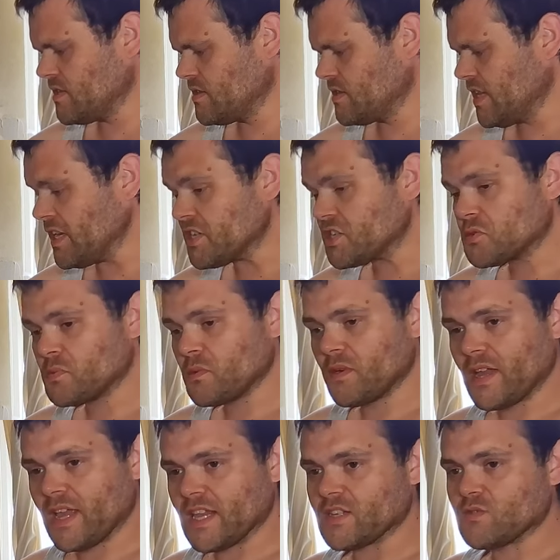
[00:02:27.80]
this
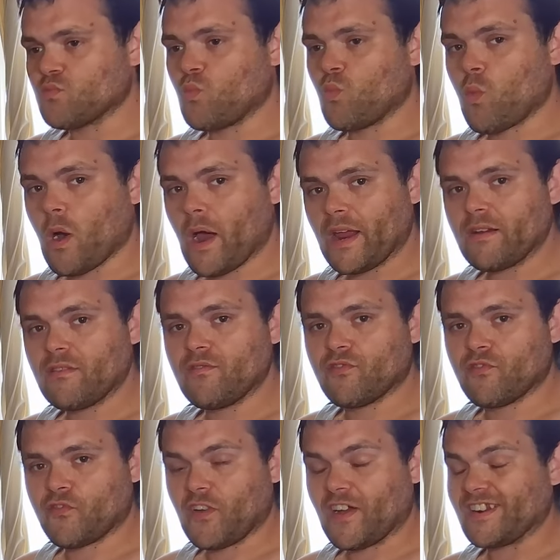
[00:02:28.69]
is one
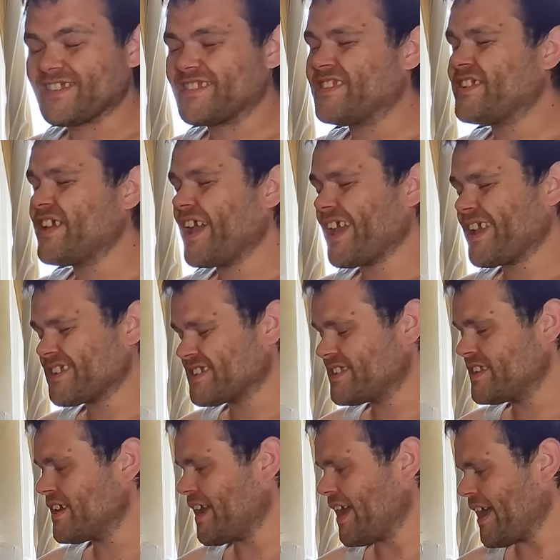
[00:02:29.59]

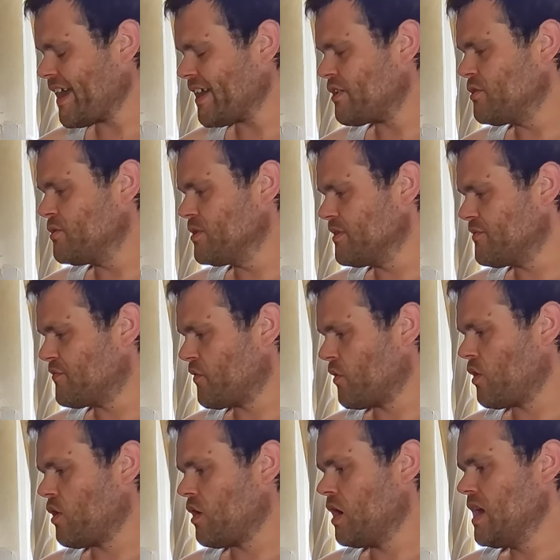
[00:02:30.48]
fantastic air cooler
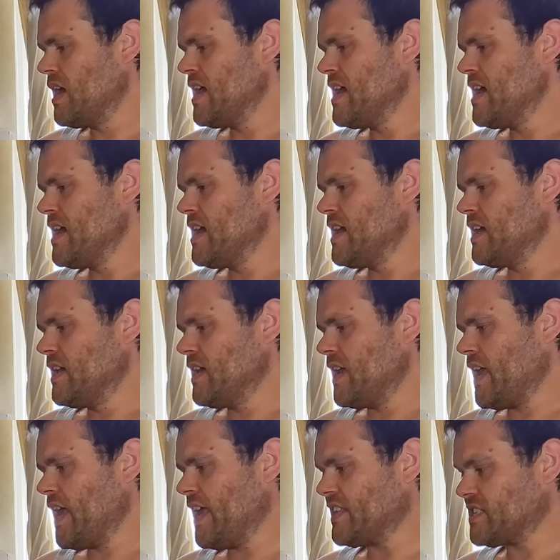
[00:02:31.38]
for
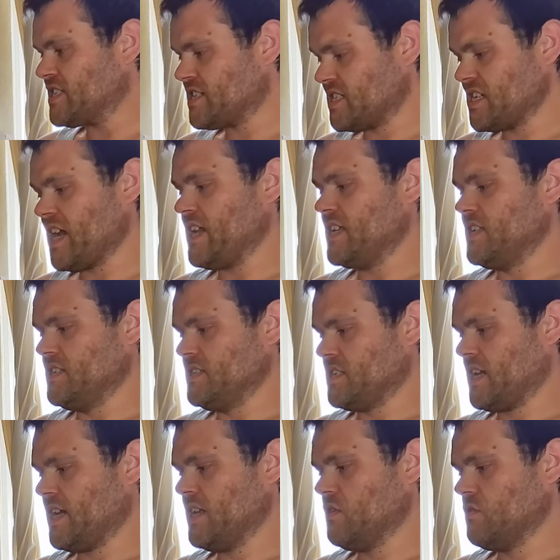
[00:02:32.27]
its
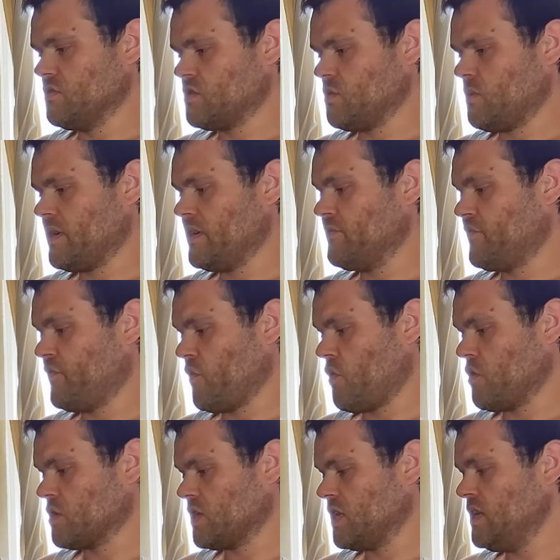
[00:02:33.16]
size. I know it's a
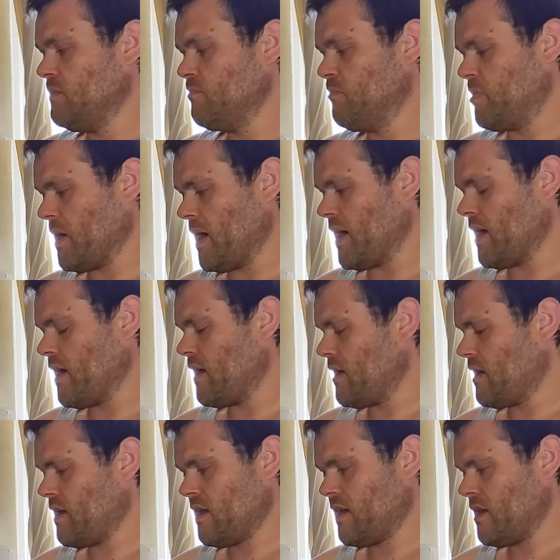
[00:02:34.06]
140, but
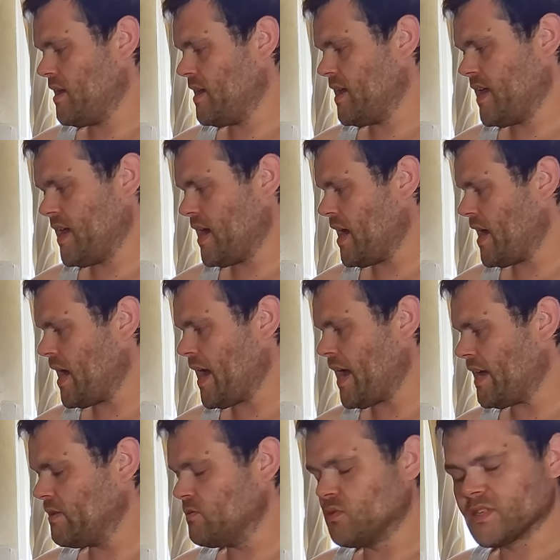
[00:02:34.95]

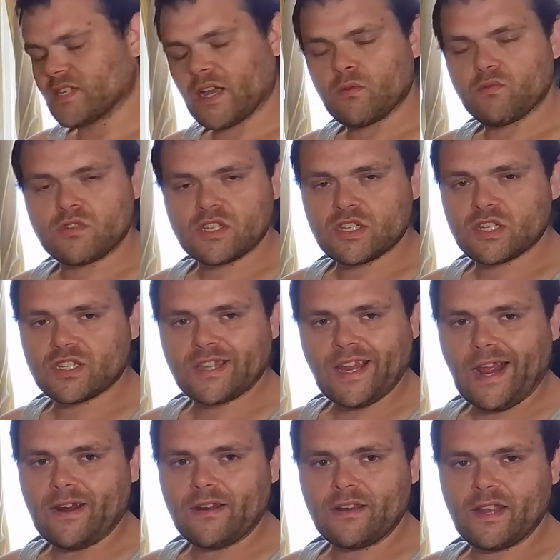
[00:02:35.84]
I was
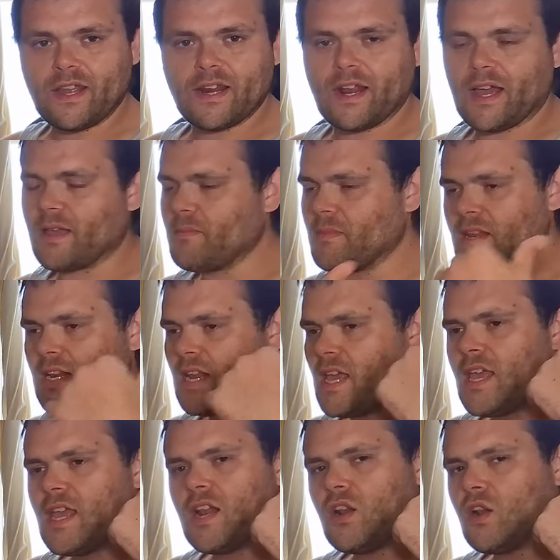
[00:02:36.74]
outstanding. I mean,
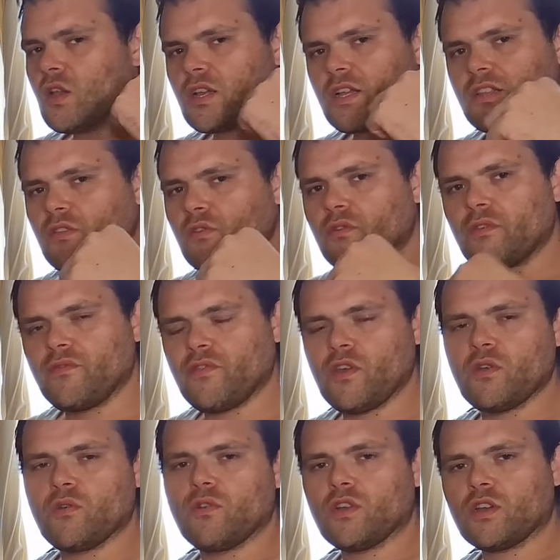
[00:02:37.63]
look at the
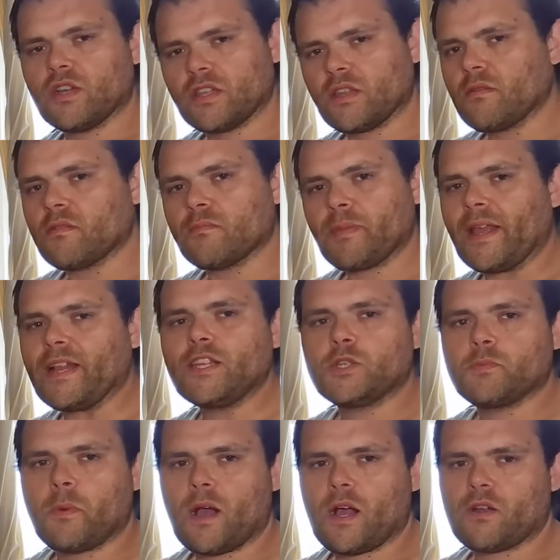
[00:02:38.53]
review. Look at the
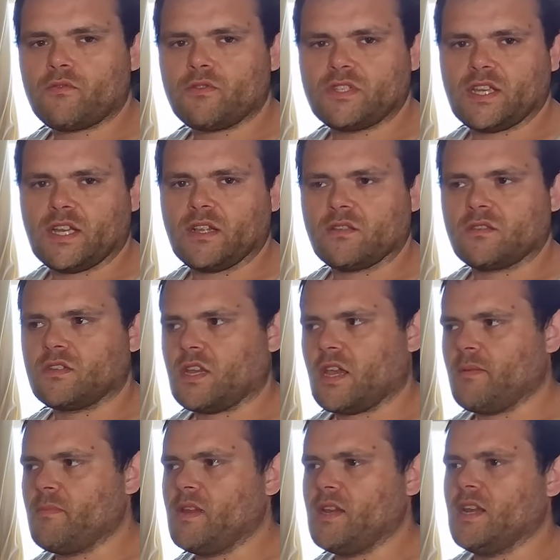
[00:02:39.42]
benchmark results.
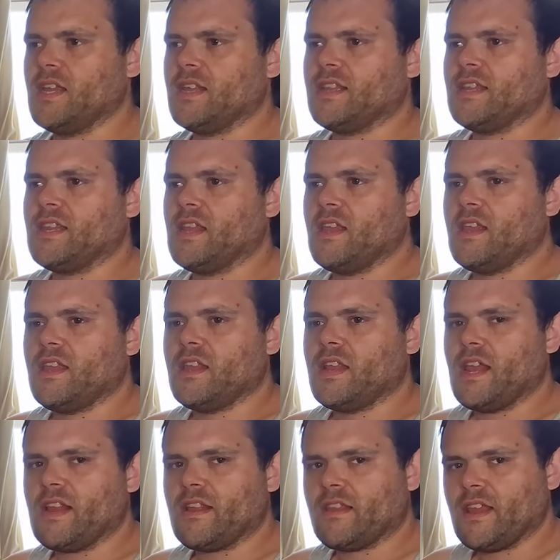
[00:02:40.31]
I mean,
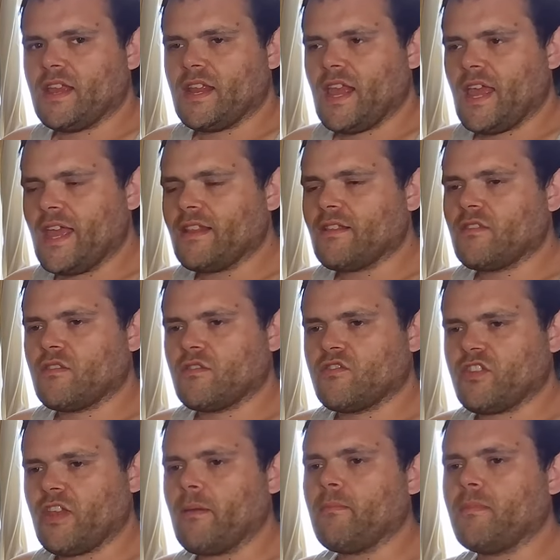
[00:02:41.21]
it hit
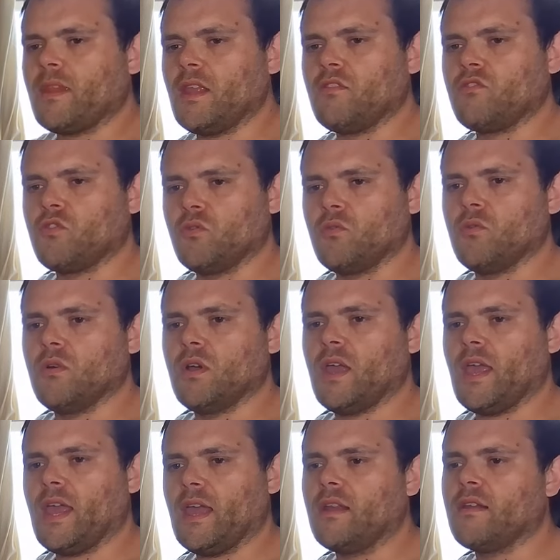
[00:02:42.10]

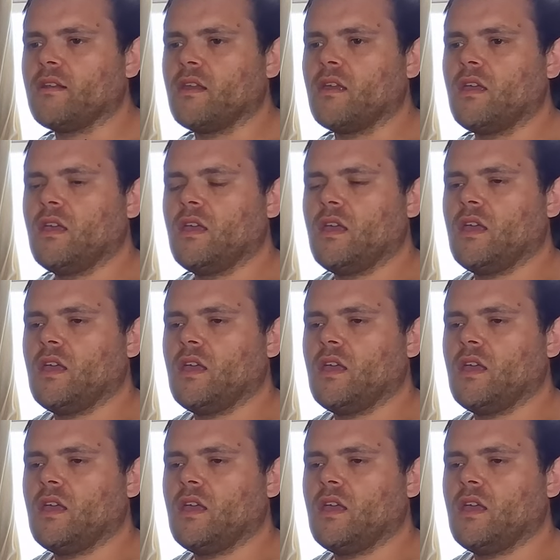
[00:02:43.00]
72 in